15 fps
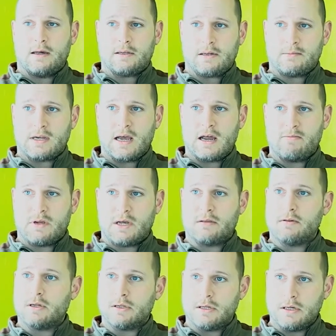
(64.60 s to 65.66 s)
Sometimes because
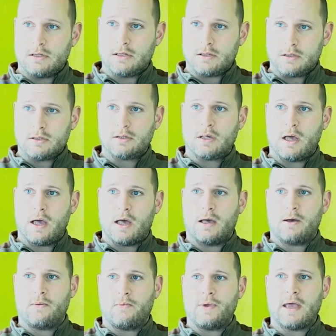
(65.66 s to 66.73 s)
of the seasons, we
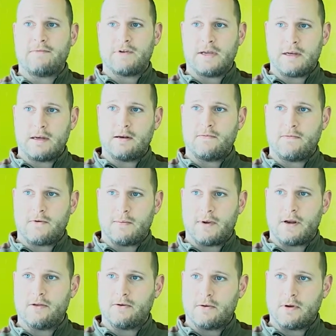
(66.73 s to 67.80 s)
have to get it from
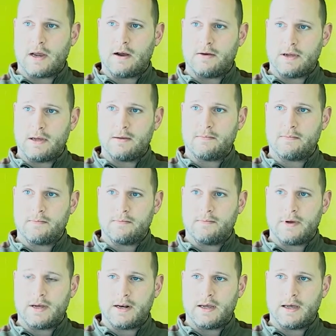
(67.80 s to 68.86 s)
another area.
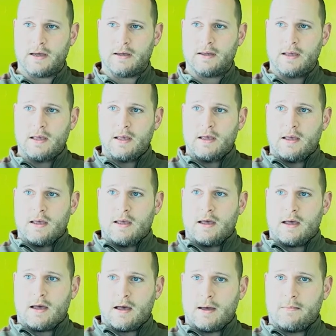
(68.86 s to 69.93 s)
But
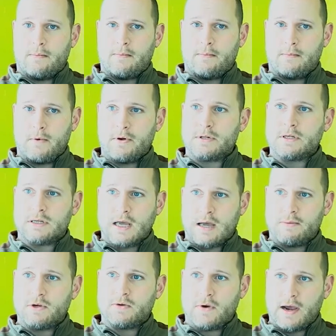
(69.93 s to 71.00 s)
most of the
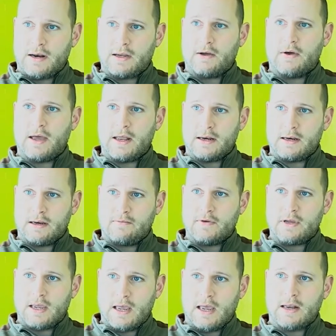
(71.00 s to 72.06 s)
time, we try to go ahead and
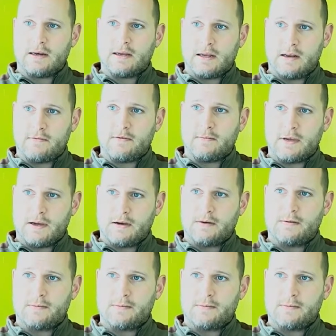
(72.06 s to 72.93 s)
if we can get it from here.